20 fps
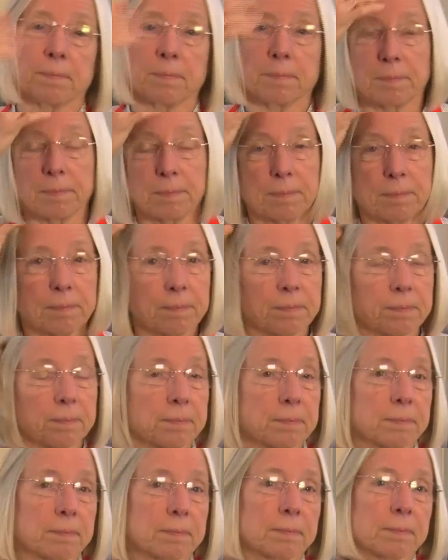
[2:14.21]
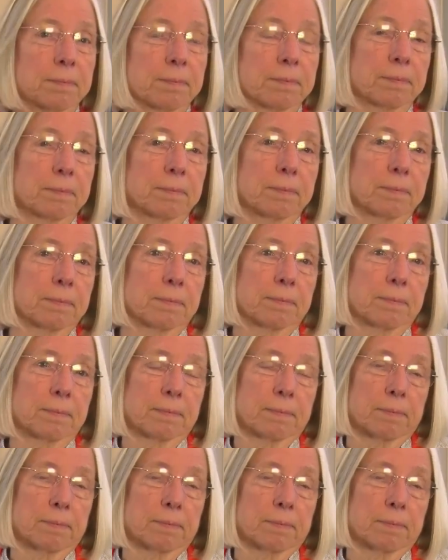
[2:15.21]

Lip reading: Nothing is said.